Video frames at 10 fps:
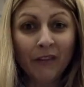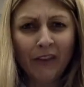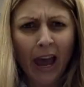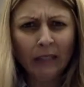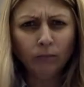
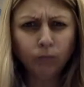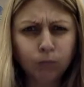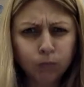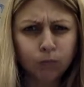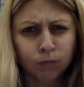fat.
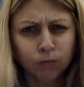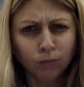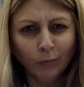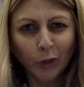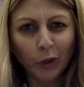
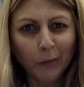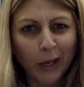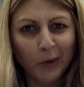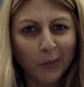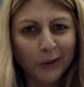You can
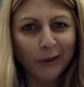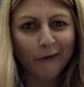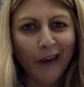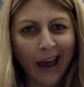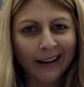make your person
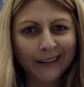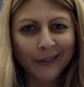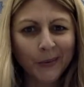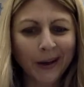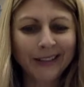fat if
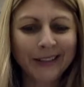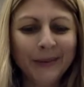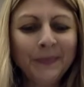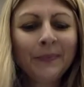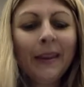you want to.
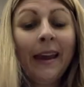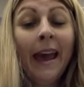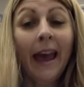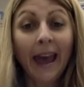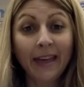
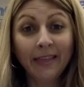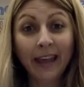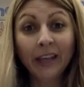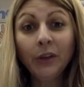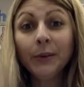And
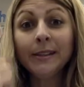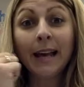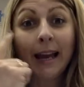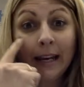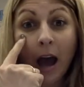then you
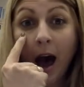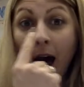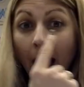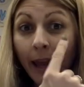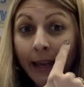sign
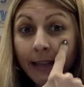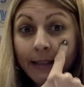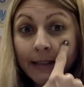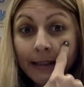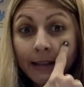
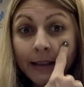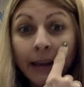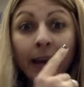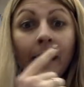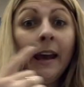eyes,
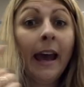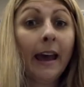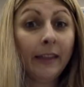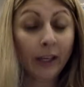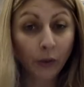
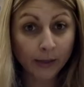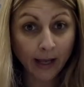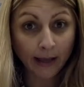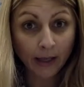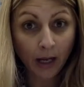and then you
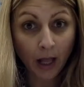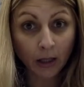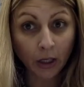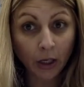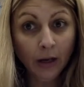sign the
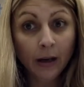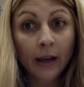color,